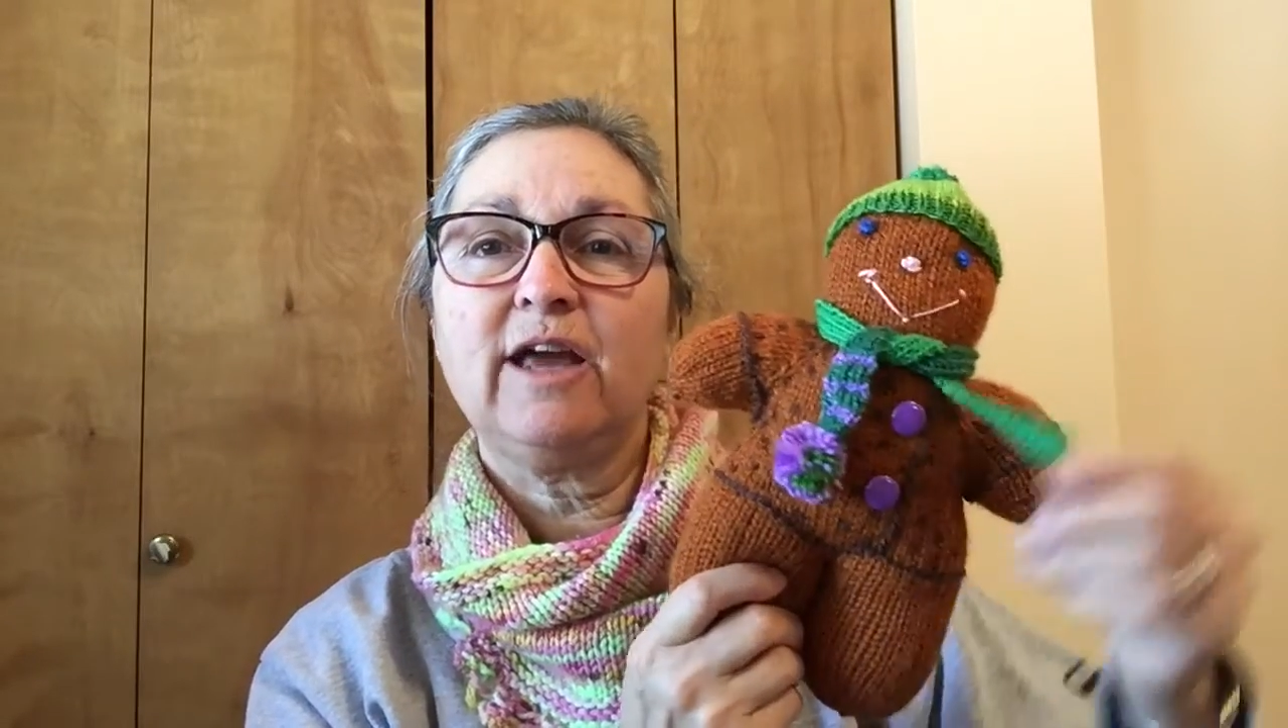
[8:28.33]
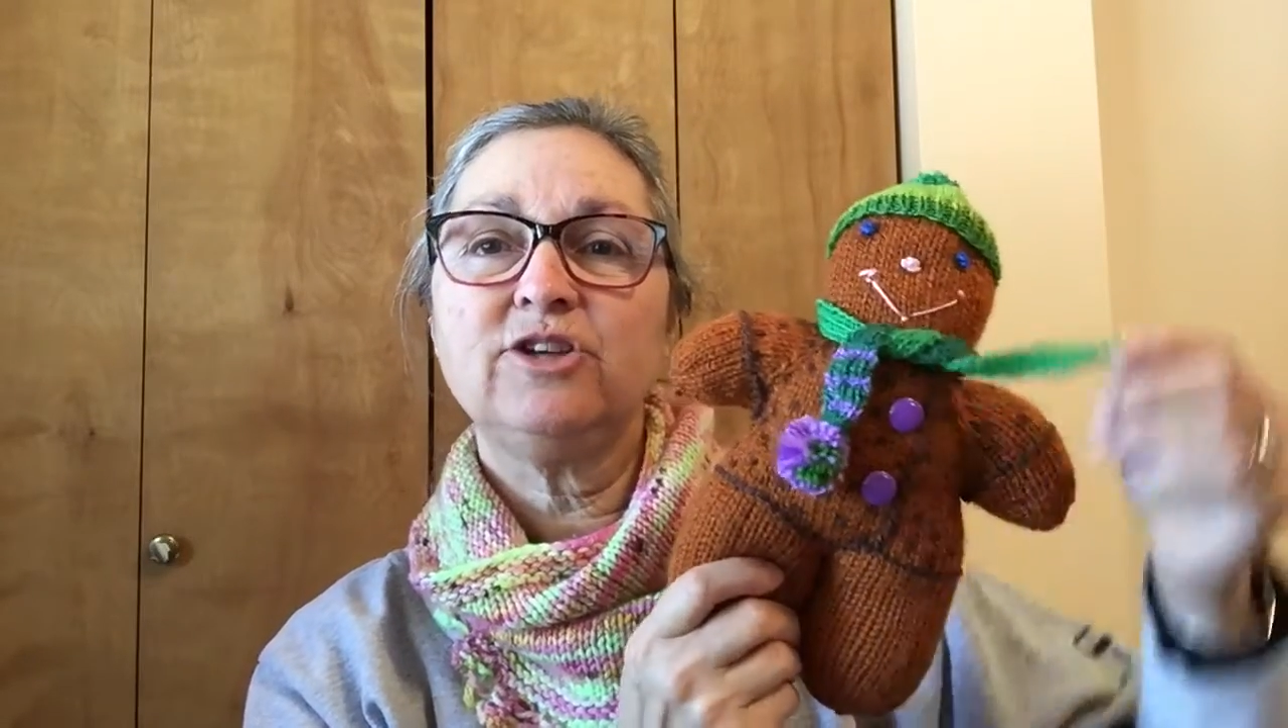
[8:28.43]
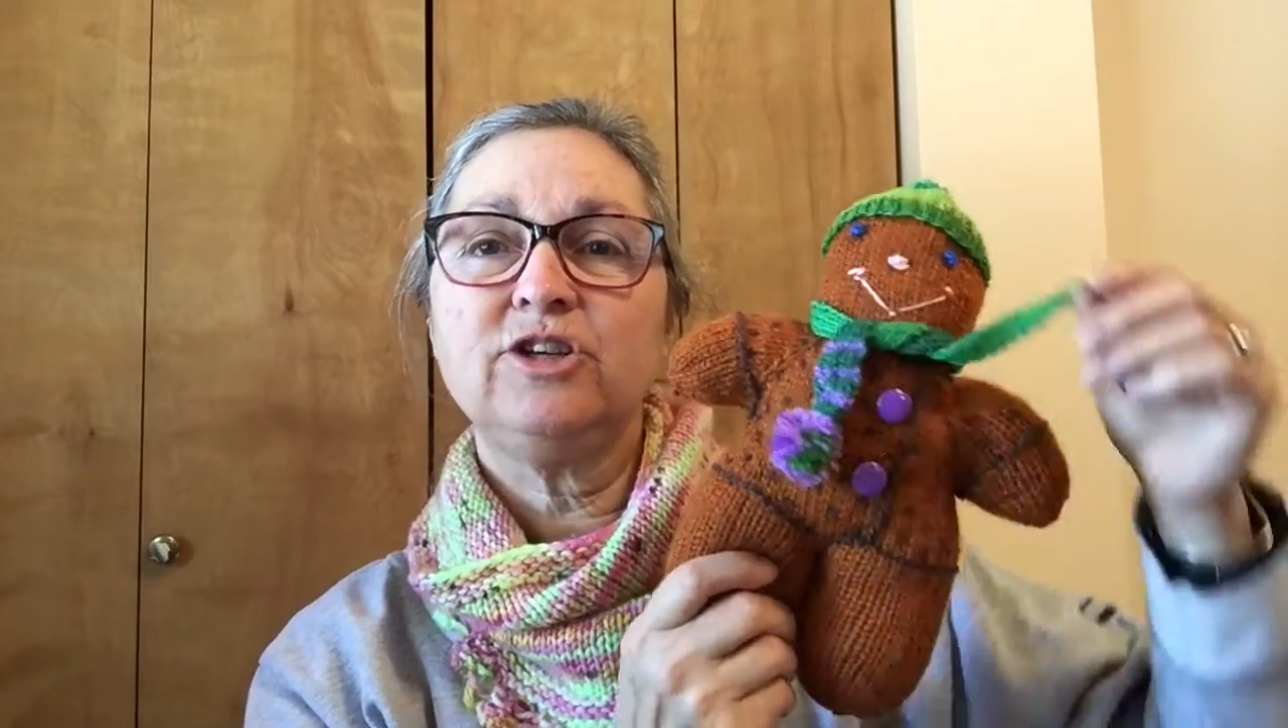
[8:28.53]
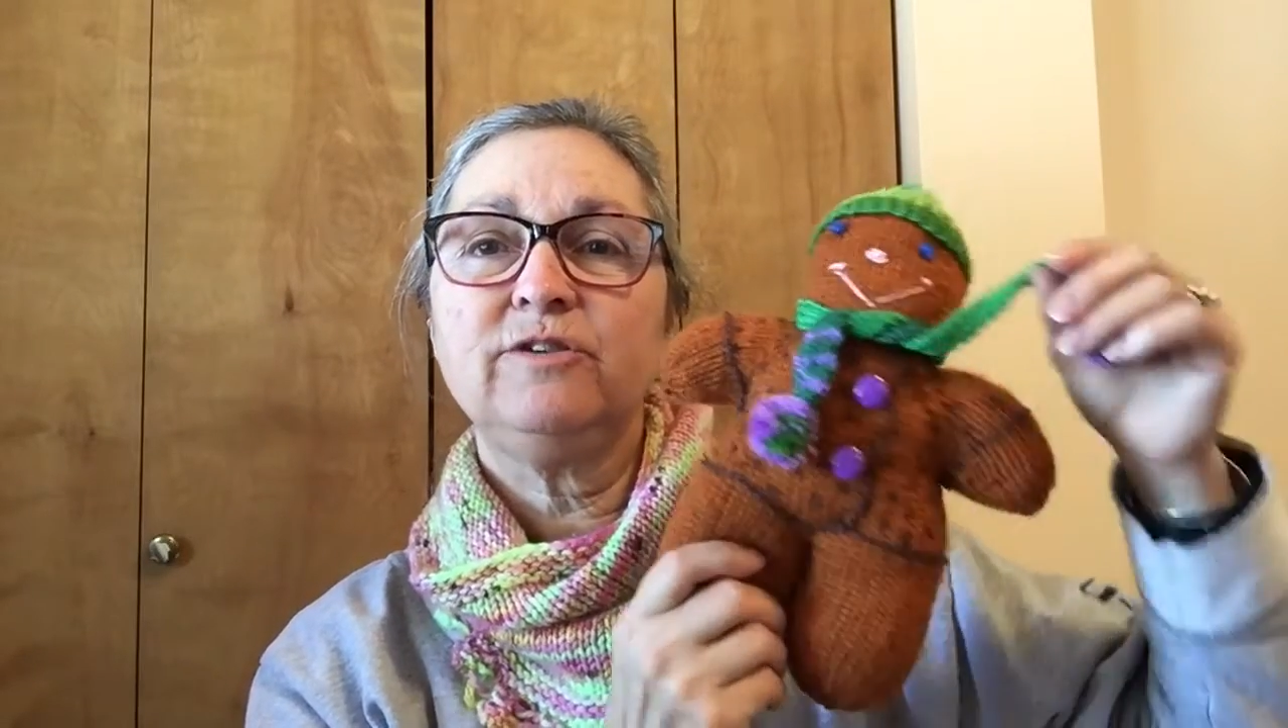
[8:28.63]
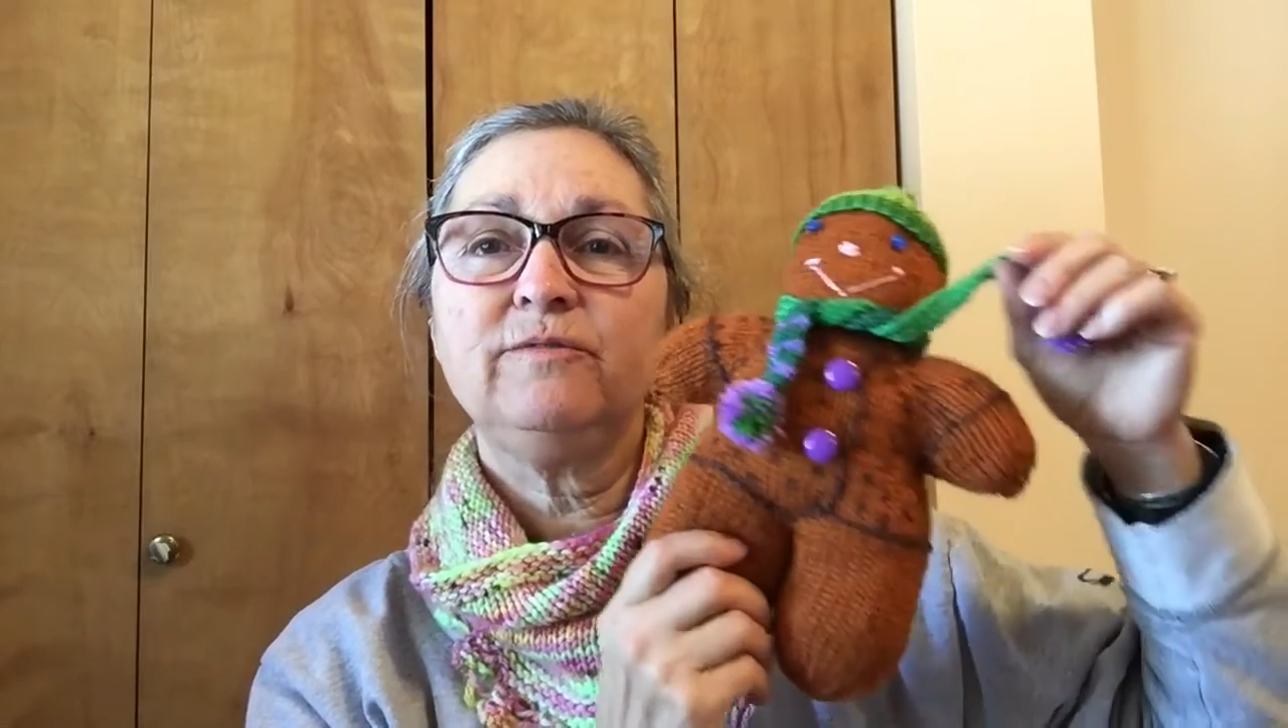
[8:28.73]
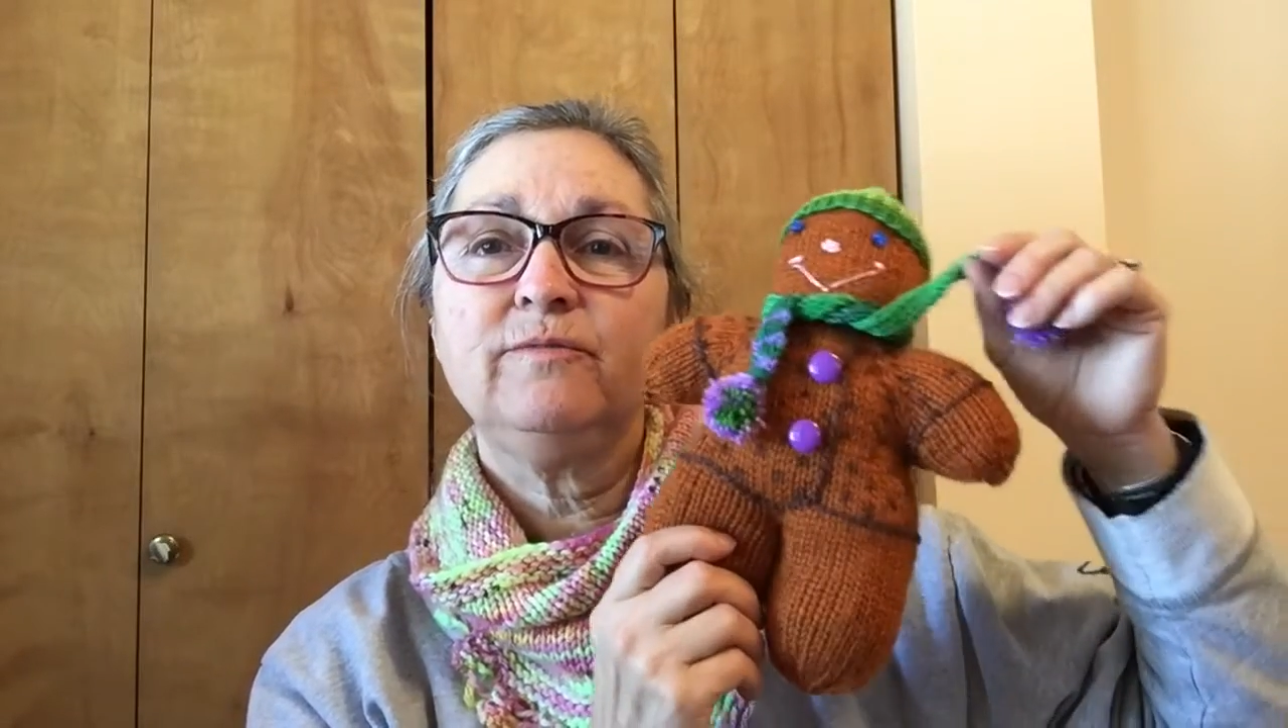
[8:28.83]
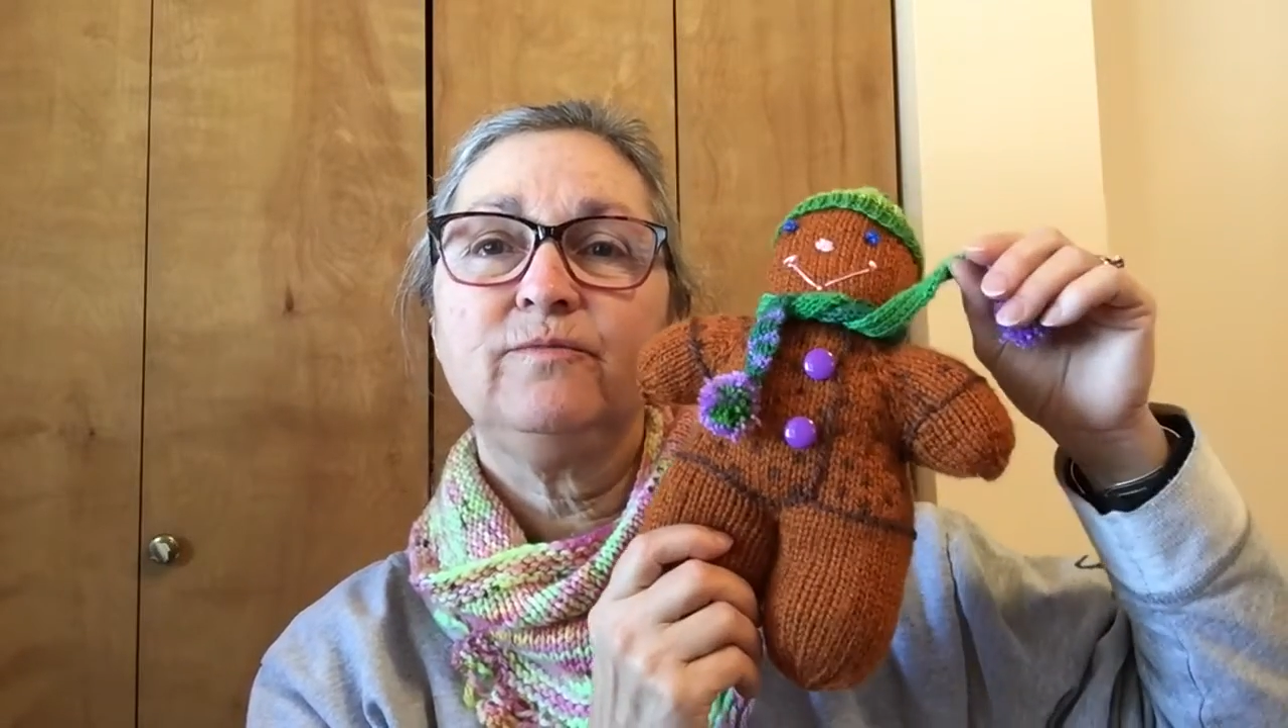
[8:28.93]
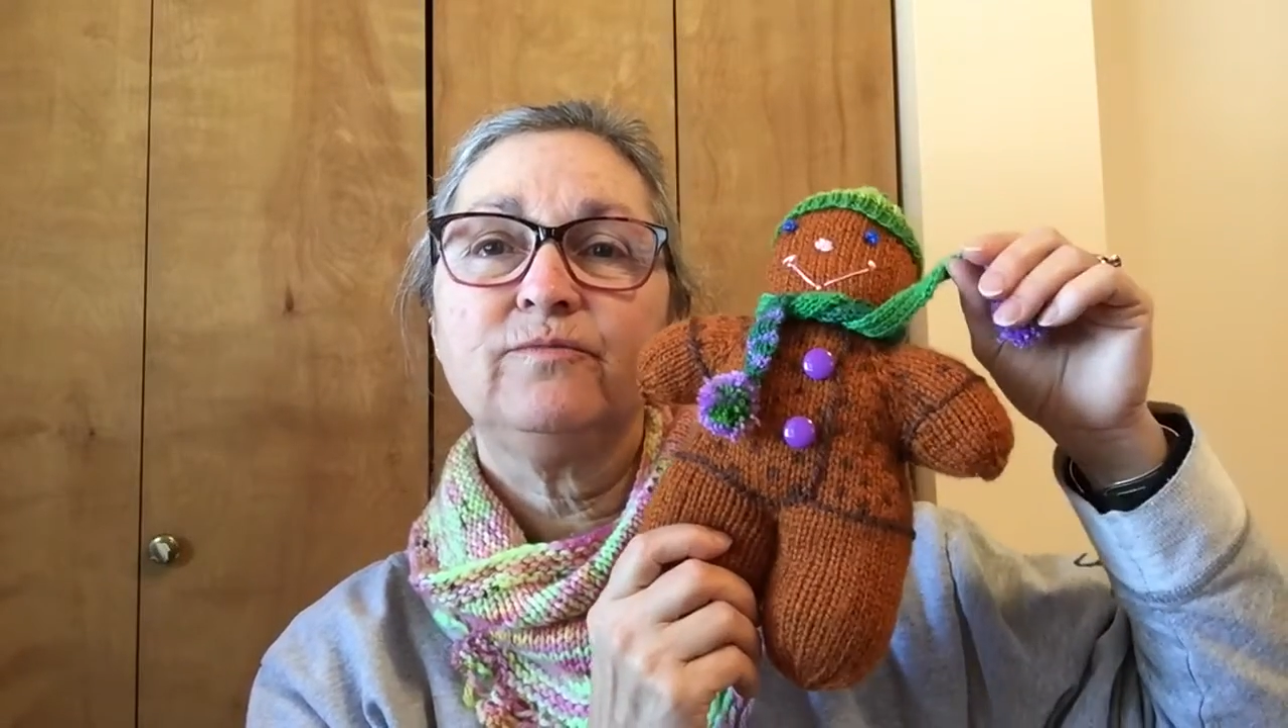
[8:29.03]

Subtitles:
edging